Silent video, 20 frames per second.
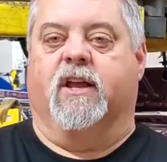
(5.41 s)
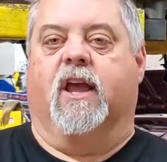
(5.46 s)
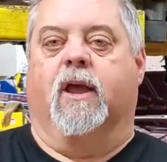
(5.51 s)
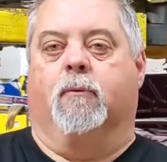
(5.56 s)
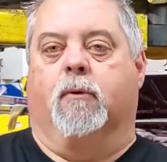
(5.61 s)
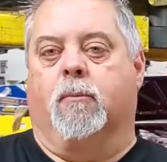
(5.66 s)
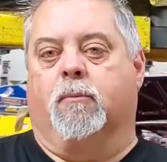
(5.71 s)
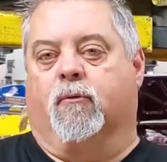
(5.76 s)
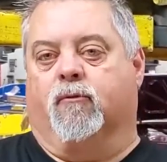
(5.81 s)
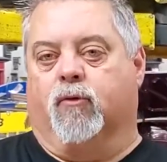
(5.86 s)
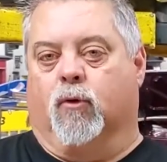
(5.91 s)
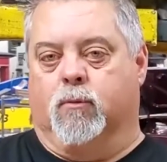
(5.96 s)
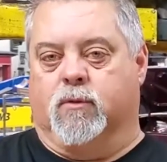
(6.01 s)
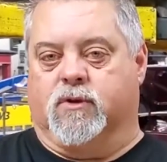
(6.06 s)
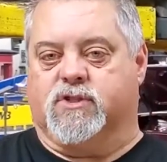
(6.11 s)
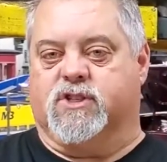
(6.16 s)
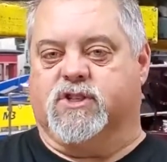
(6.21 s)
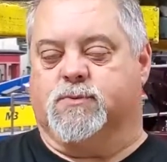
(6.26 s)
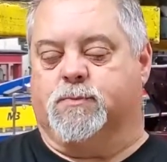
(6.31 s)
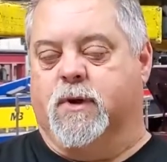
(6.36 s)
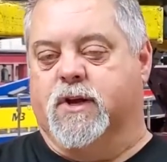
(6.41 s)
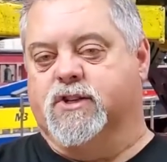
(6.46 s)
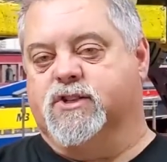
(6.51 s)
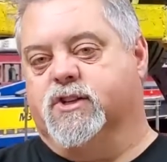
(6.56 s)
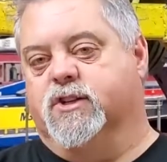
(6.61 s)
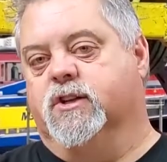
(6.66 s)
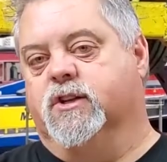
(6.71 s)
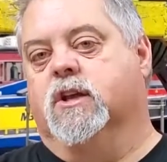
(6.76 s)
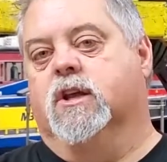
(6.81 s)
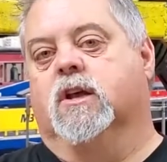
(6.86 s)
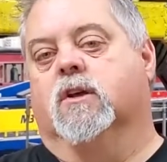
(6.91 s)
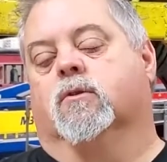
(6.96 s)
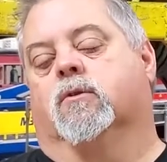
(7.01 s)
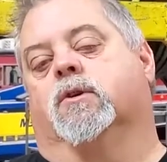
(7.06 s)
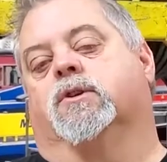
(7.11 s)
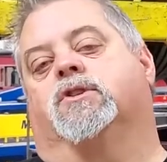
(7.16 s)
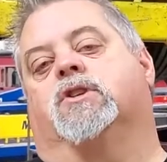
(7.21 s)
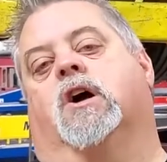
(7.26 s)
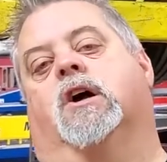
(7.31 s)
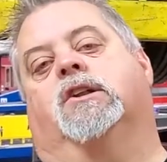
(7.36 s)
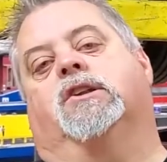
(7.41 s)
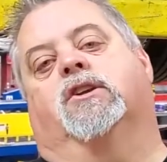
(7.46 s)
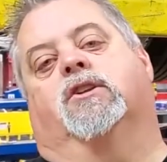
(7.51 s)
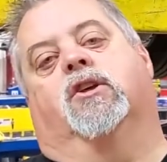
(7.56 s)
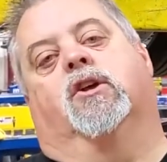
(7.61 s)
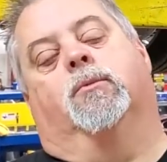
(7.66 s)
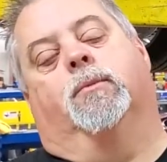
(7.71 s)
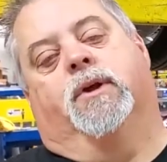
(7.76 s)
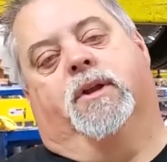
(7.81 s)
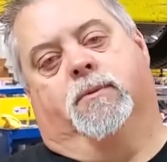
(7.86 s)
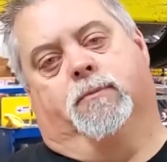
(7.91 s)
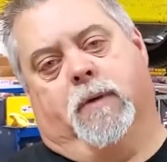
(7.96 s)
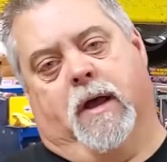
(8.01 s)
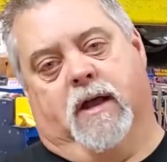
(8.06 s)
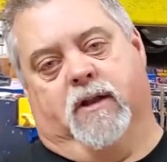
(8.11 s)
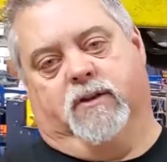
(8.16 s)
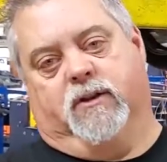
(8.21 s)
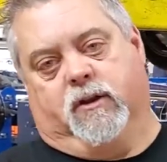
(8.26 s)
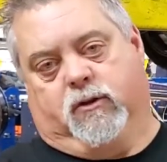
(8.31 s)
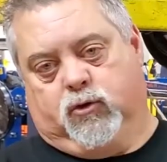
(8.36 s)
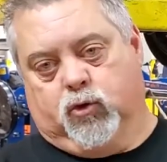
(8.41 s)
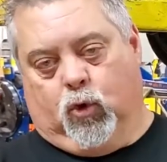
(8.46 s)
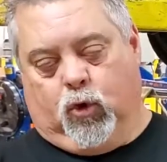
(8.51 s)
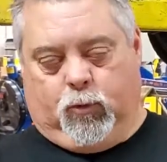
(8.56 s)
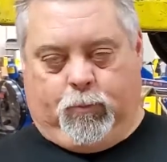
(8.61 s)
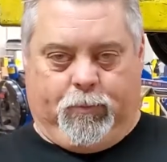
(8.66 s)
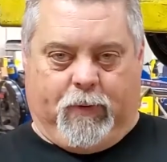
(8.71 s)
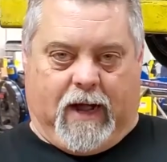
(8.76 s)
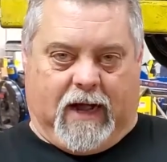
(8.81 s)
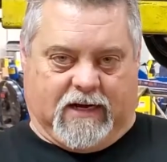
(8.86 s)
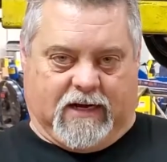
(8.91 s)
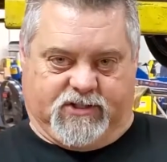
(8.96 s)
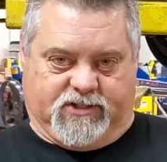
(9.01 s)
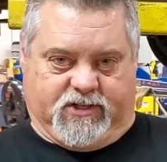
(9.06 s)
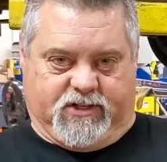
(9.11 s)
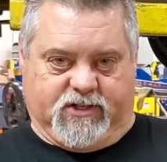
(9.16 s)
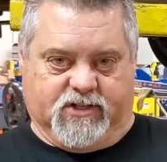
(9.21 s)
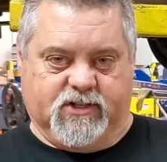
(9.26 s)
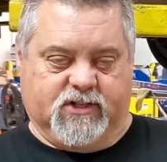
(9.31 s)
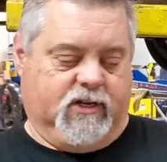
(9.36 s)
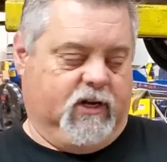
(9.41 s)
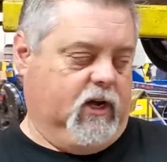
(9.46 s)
Gateway Performance Suspension. I want to talk to you a little bit about torque boxes.